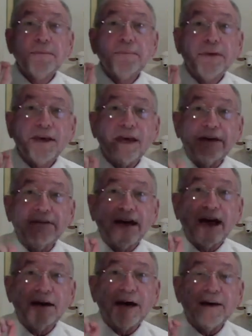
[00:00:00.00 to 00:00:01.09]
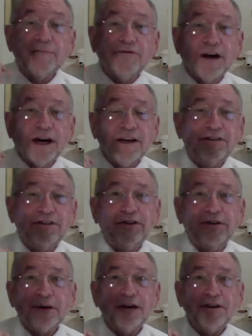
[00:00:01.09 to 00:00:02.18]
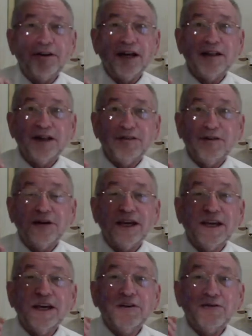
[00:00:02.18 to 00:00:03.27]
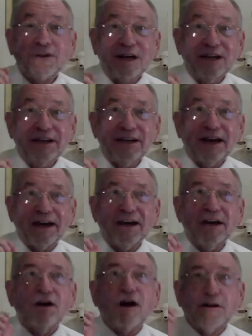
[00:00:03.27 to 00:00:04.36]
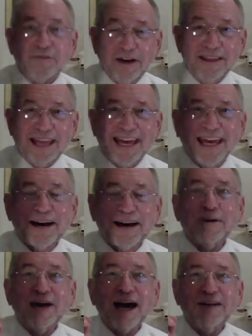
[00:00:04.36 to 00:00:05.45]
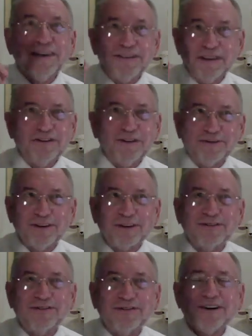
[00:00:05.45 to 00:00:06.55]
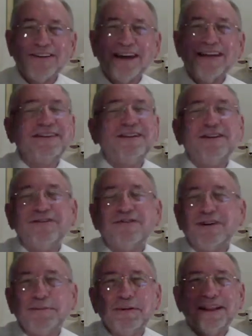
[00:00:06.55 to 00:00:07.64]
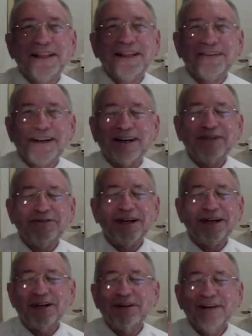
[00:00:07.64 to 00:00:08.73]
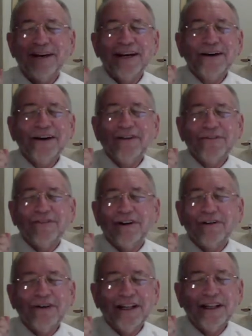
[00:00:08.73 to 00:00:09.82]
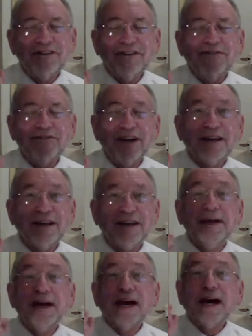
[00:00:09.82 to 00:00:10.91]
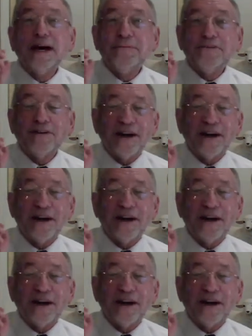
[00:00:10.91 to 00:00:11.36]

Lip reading: because I'm trying to do my daily duty, offering that out. I say, this is for the Fortnight, this is for our beloved country for religious freedom. I've